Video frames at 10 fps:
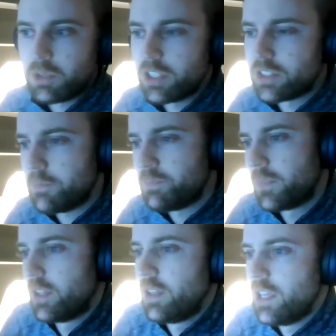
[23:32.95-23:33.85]
Because
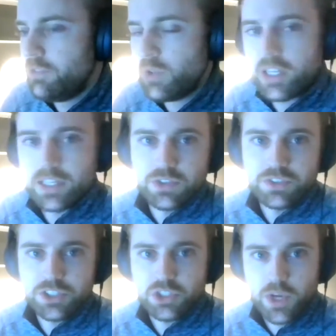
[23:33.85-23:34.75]
if you get into a
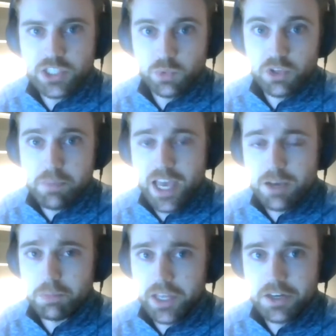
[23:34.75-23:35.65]
situation where you pay a
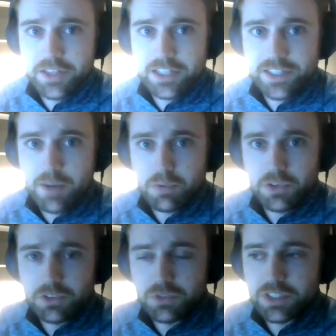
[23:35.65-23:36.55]
player that's not
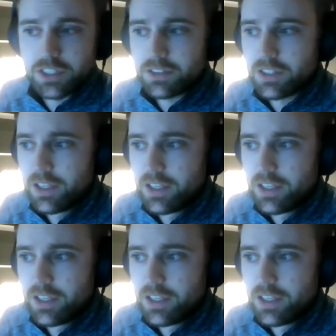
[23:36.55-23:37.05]
producing